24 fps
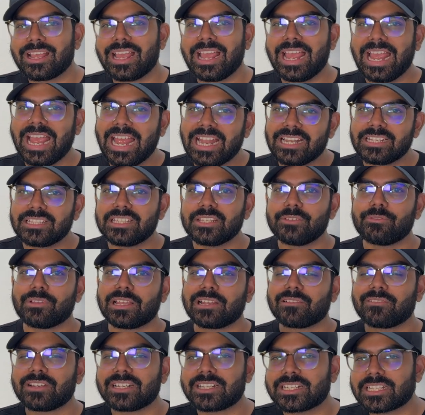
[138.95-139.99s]
and the
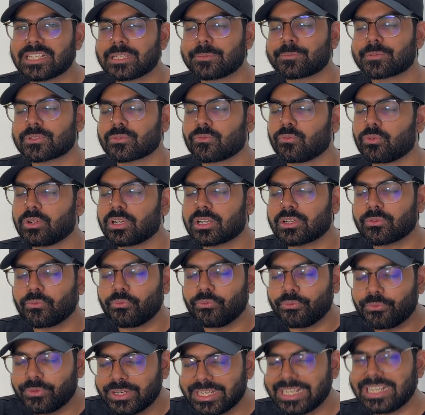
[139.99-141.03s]
Velvet tips work
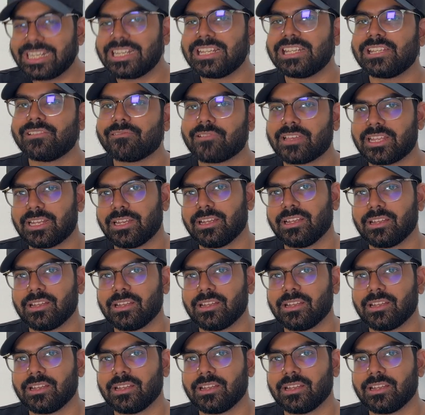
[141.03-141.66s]
really well.